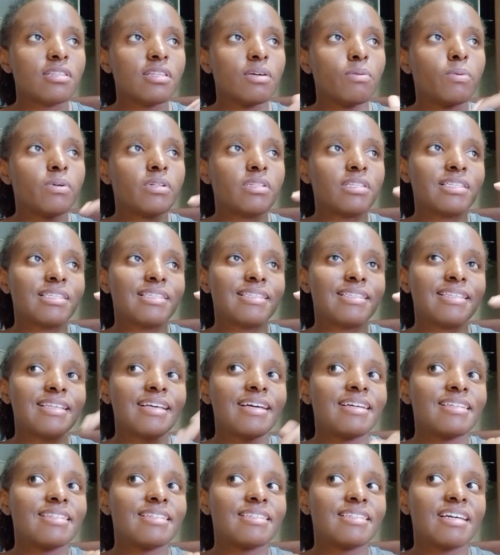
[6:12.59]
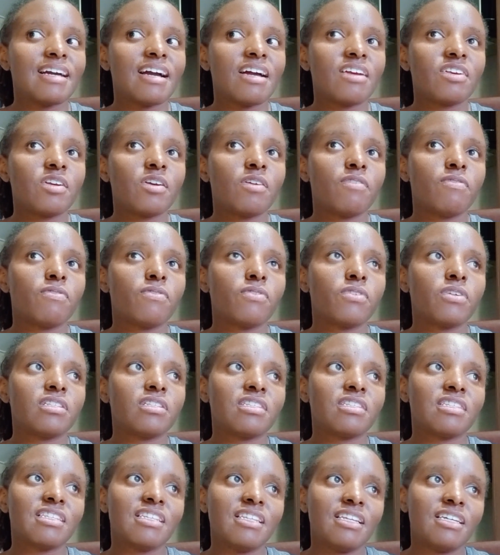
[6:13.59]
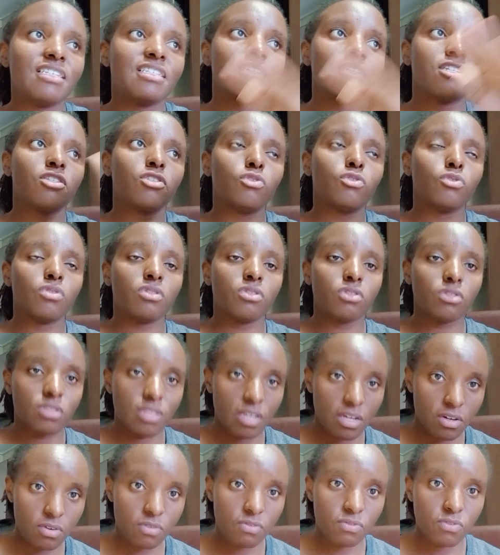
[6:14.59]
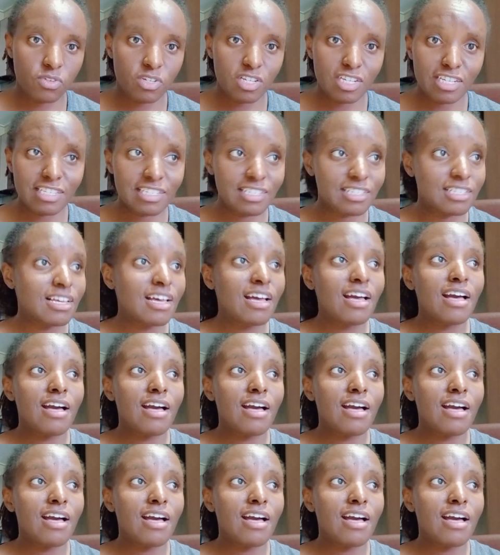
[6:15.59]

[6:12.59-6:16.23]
They will send a reference letter to the referees.